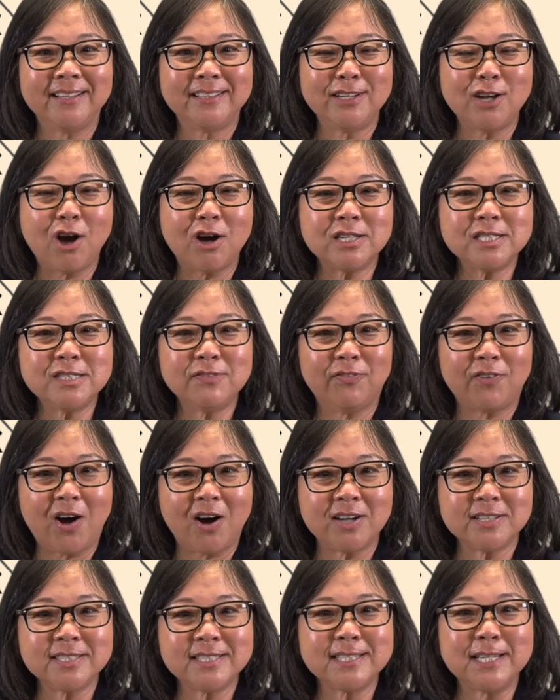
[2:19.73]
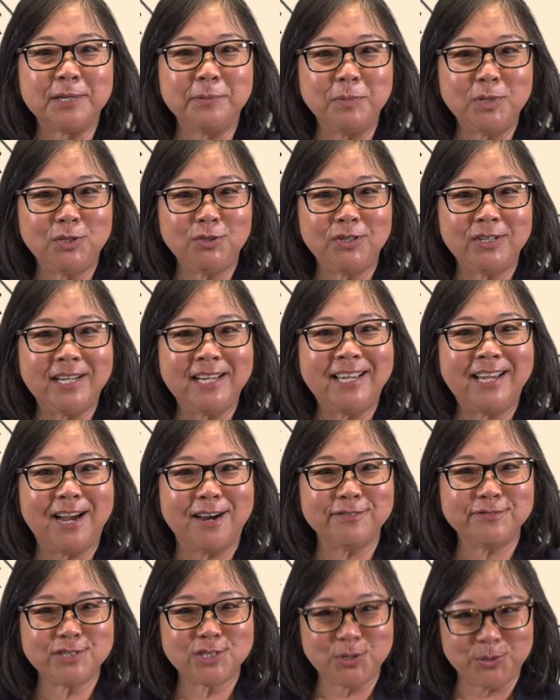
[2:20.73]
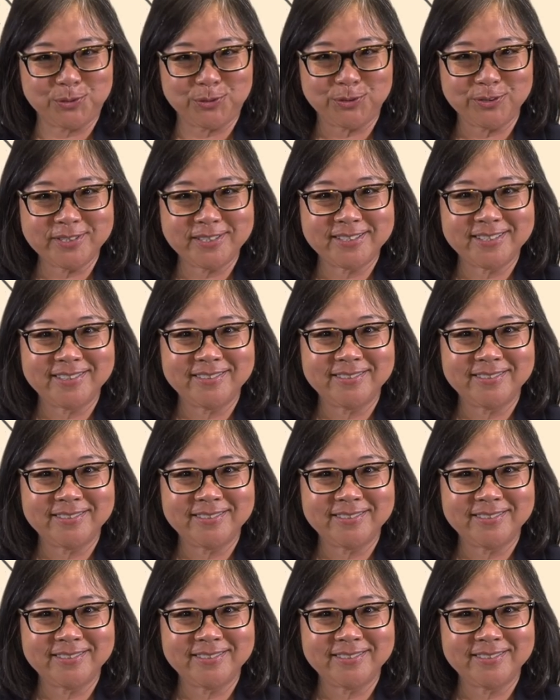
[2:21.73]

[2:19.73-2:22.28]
Nos Boss Community of Schools.